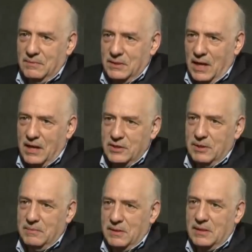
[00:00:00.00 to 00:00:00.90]
Challenge
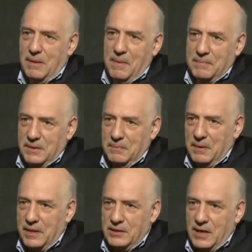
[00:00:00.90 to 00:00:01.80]
them to step up to the
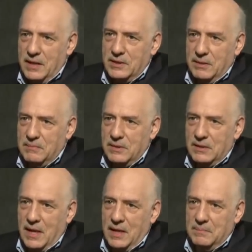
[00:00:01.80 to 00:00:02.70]
plate. Challenge them to
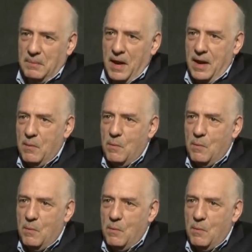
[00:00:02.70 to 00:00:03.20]
stand by